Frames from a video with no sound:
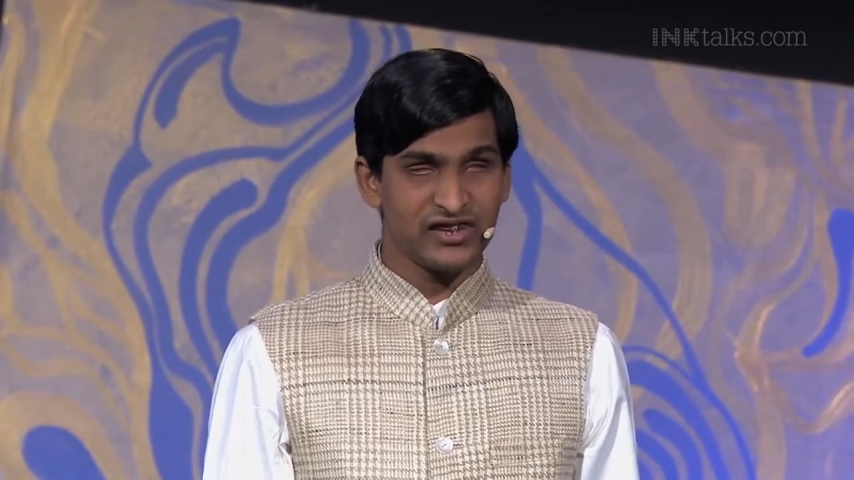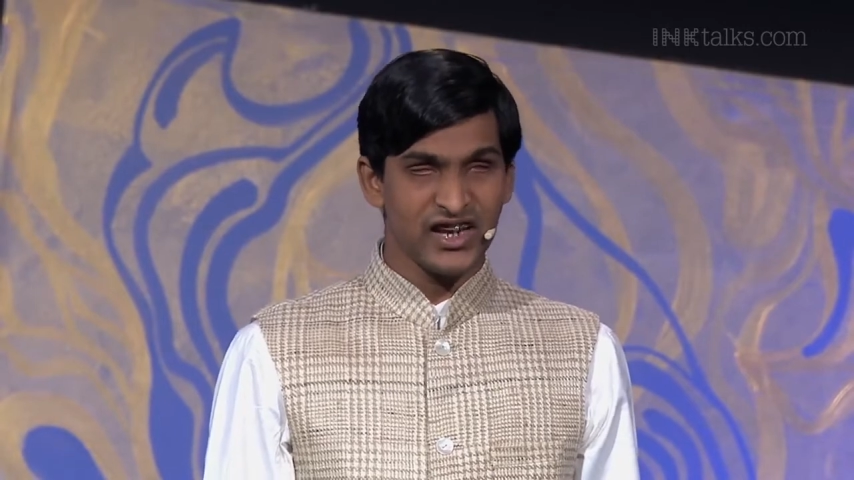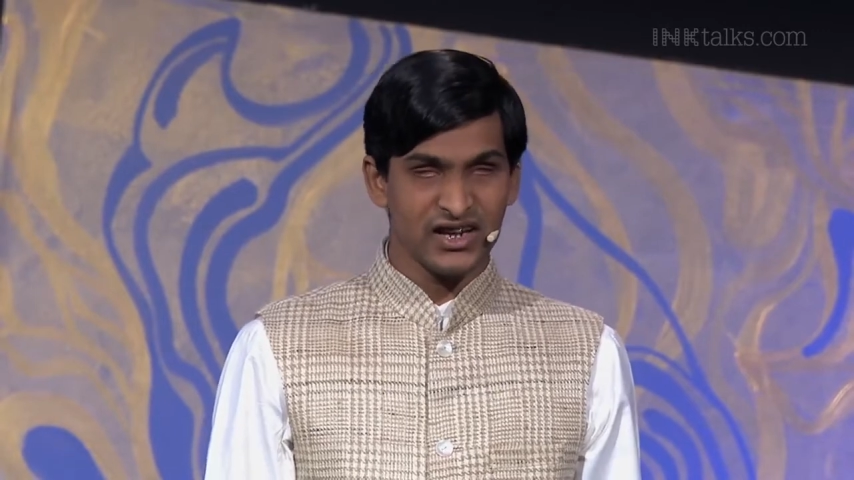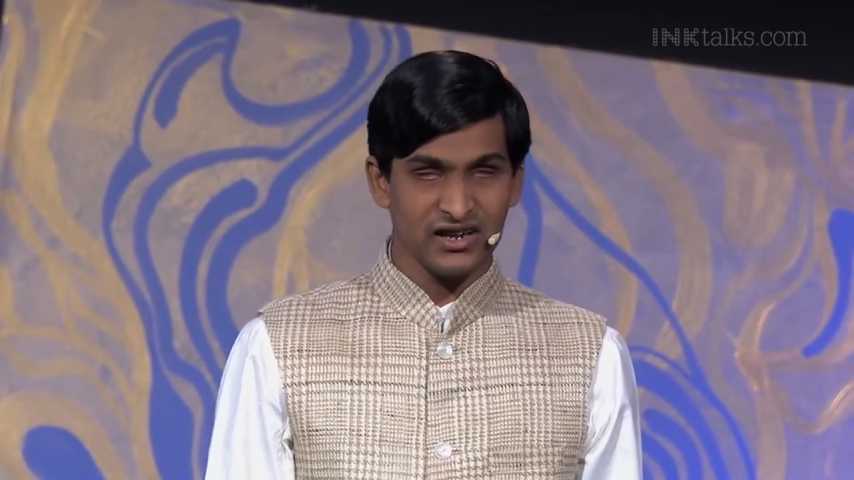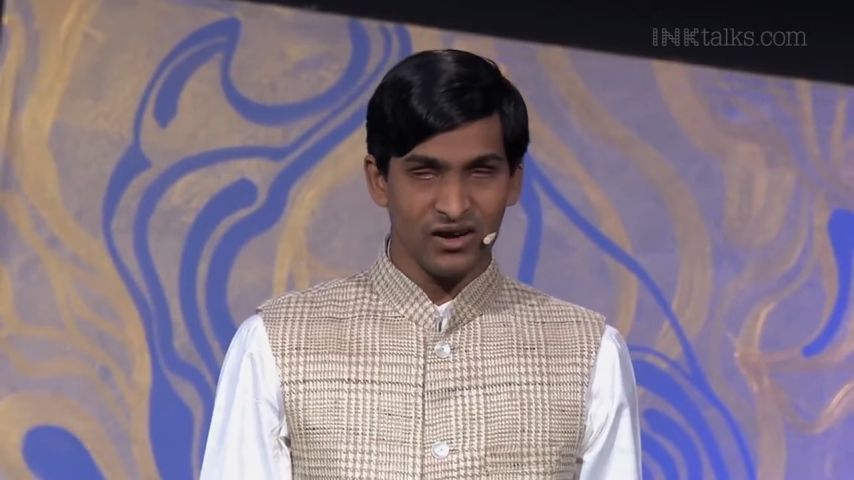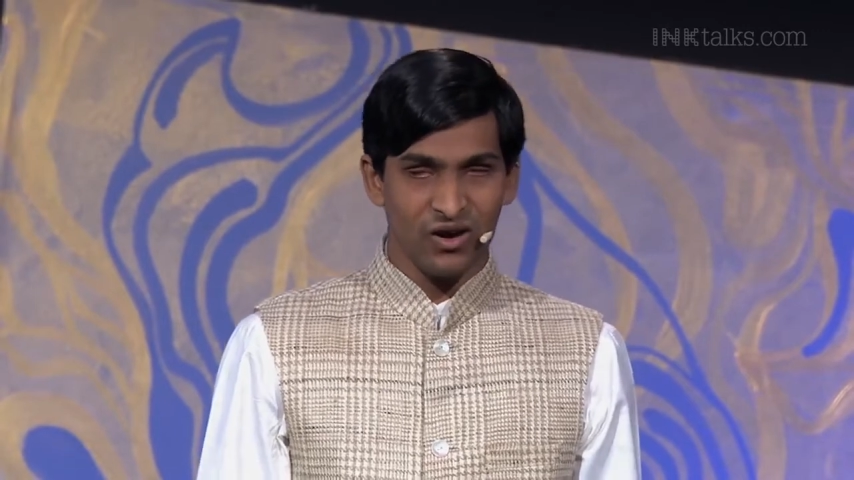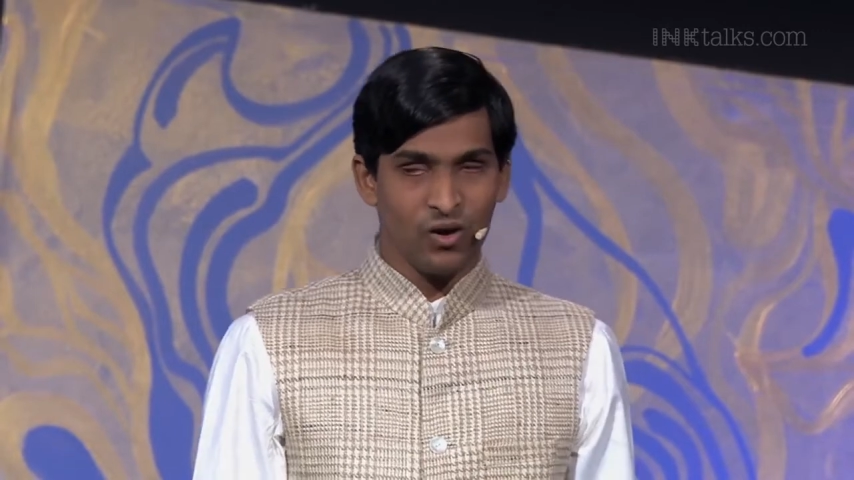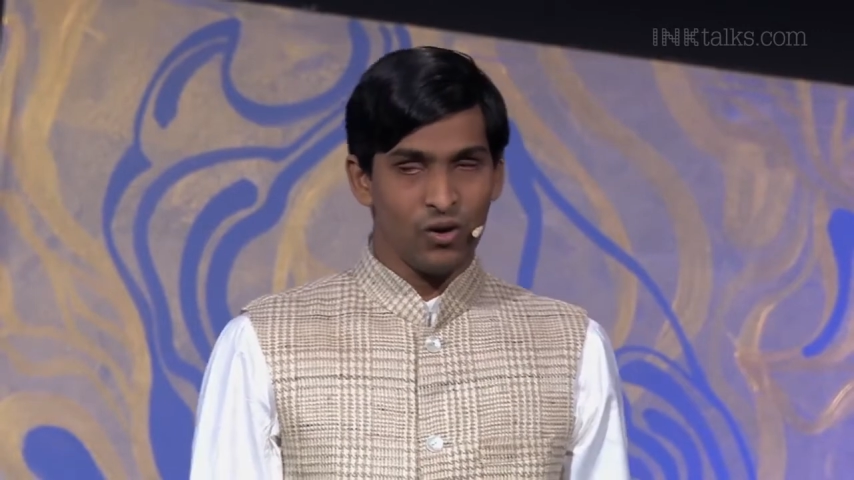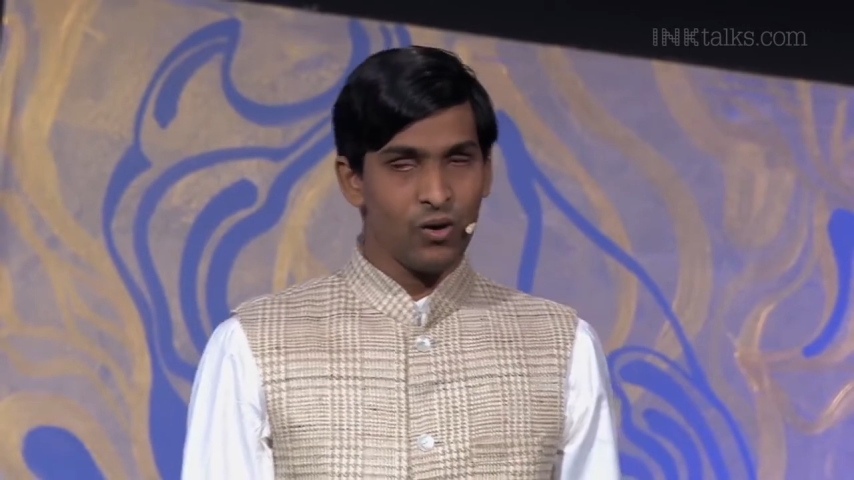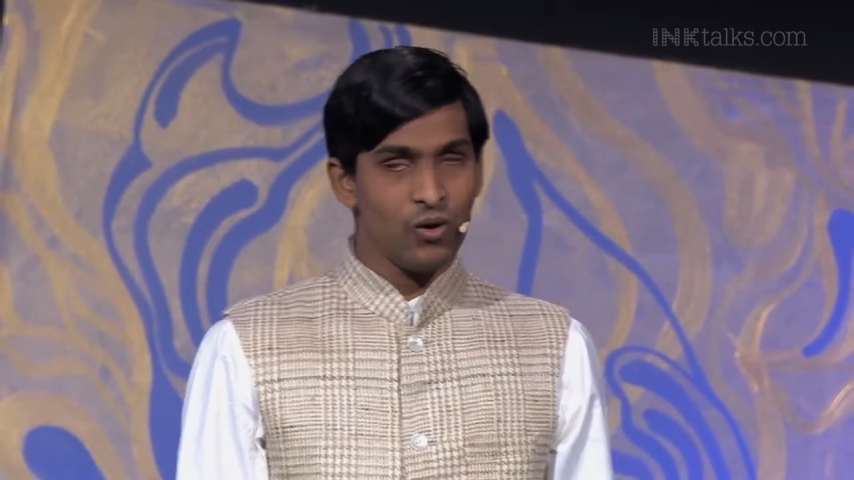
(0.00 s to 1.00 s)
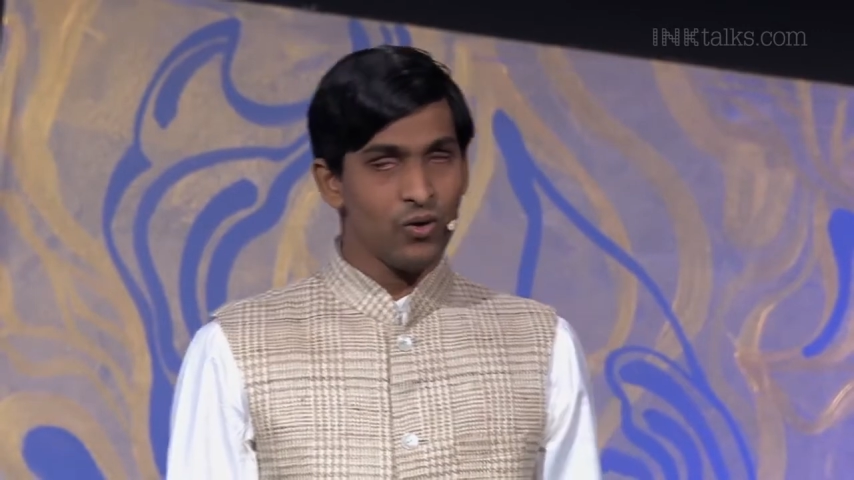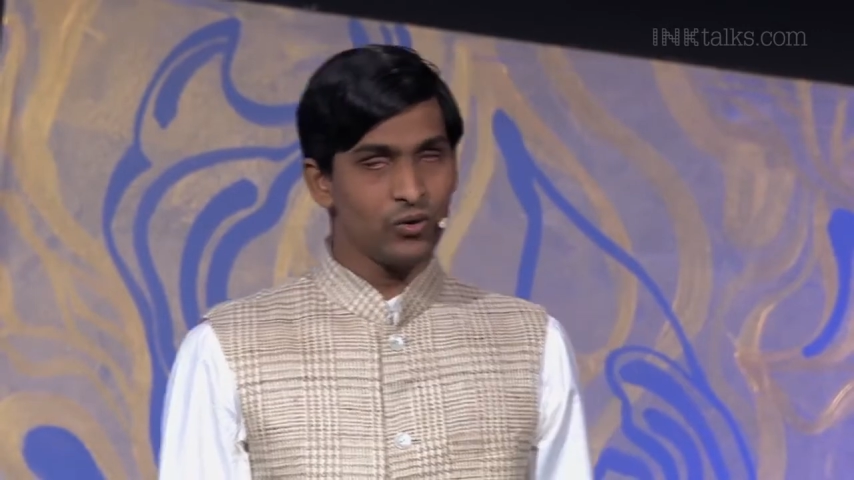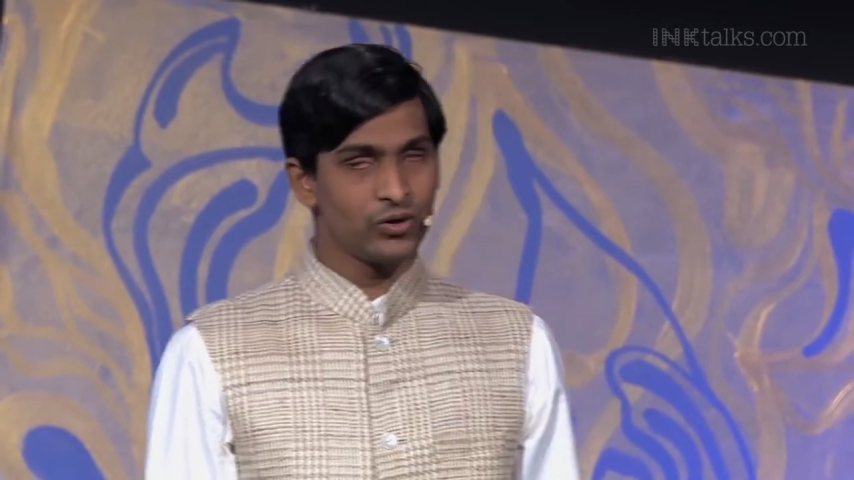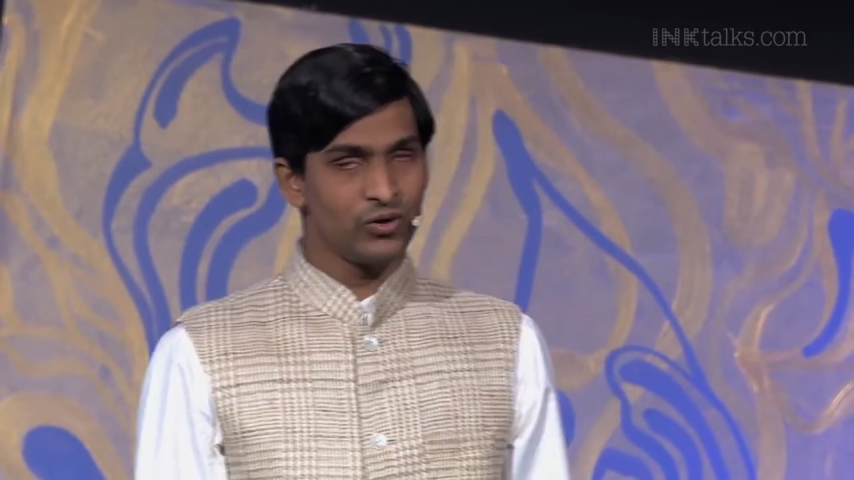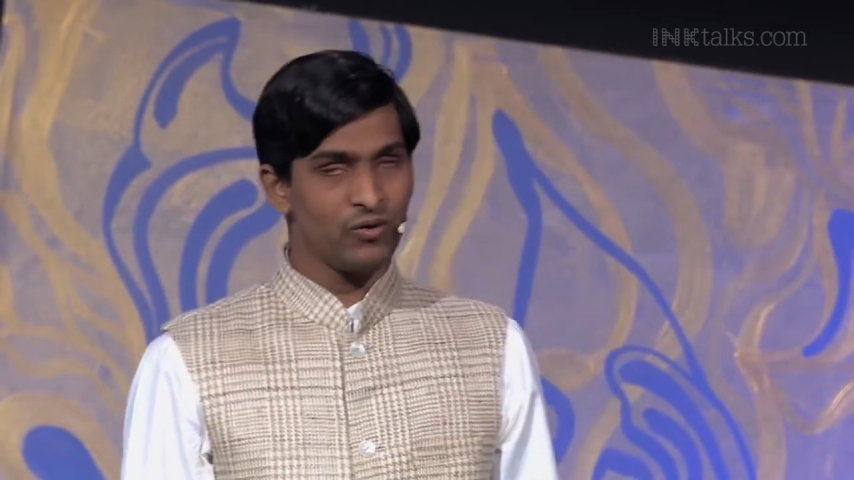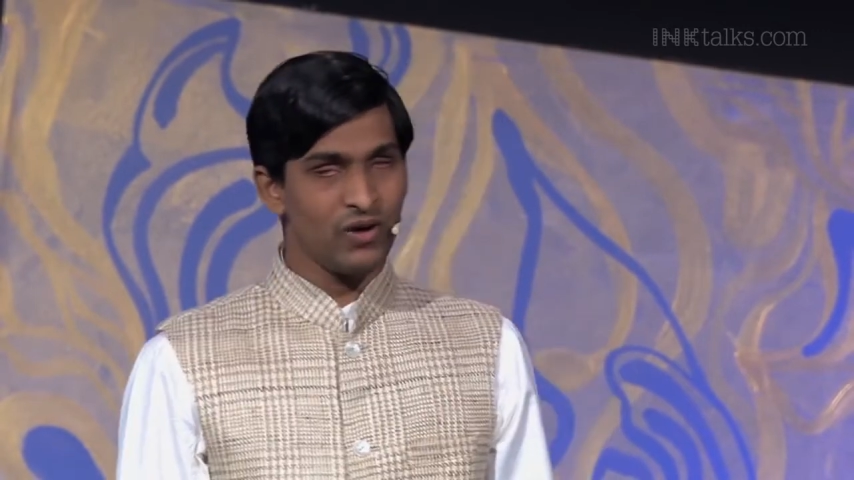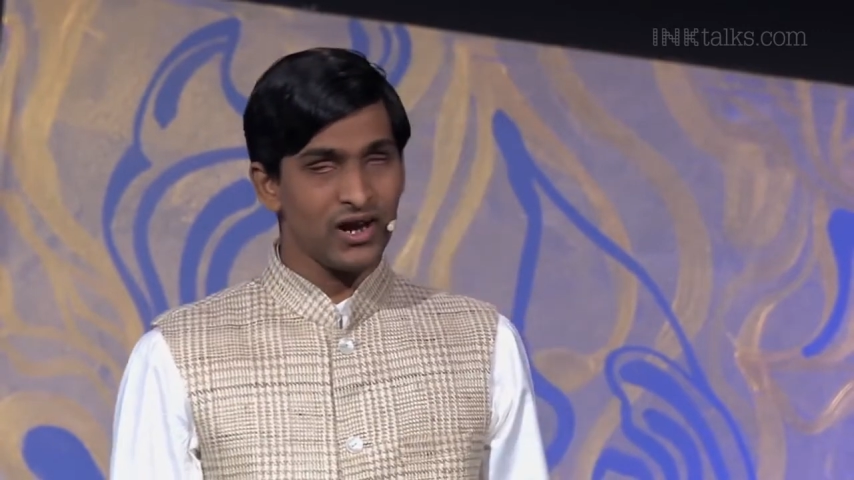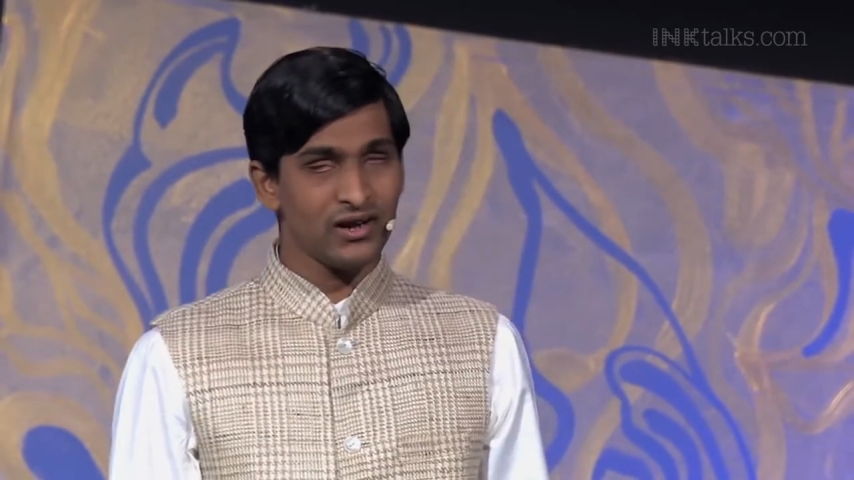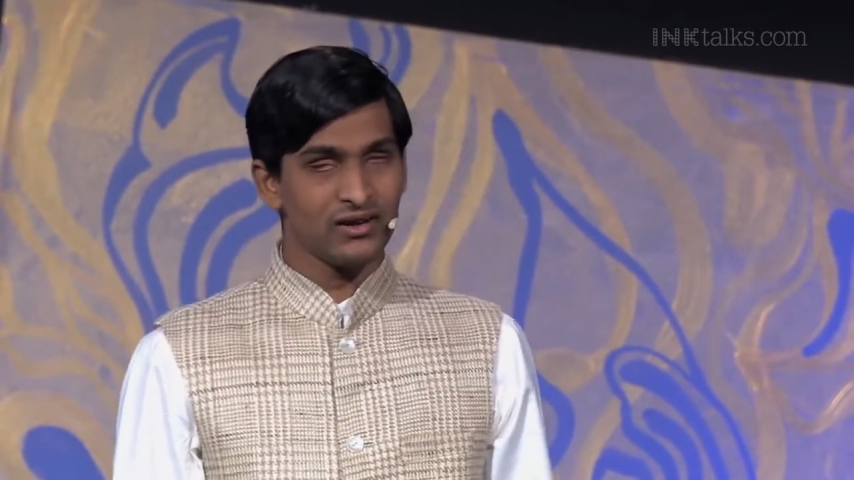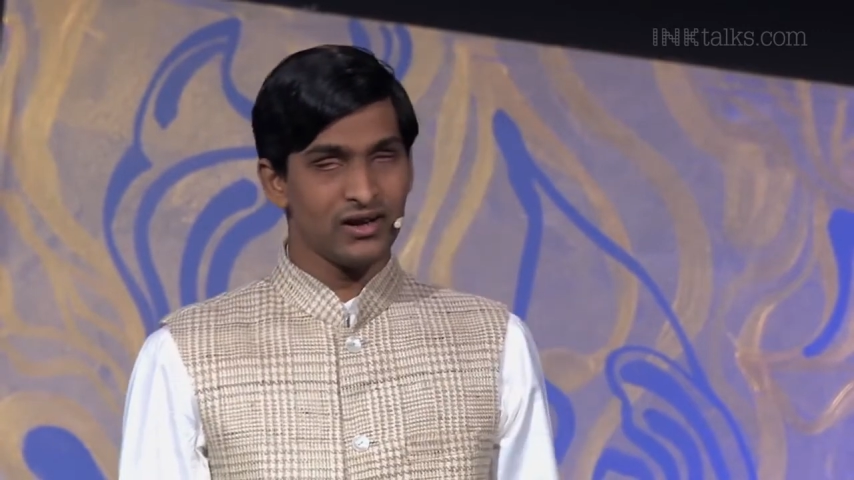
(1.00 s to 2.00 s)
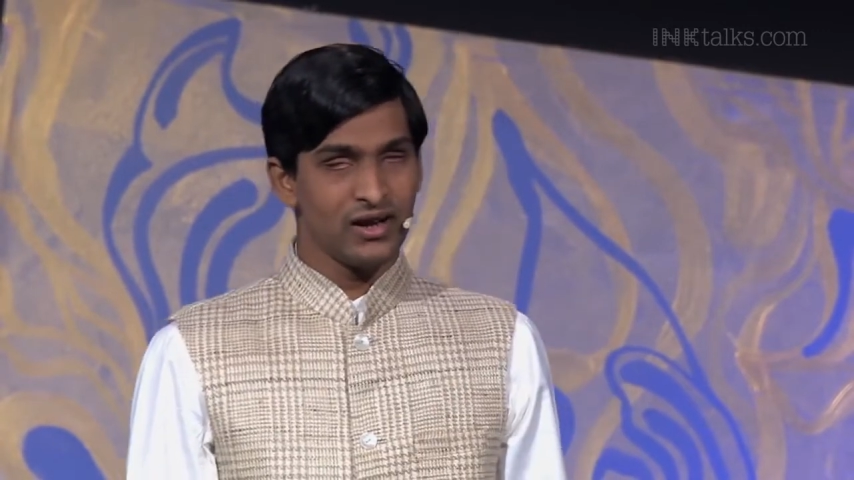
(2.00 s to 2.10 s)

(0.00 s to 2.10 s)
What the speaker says: think, oh, you know what?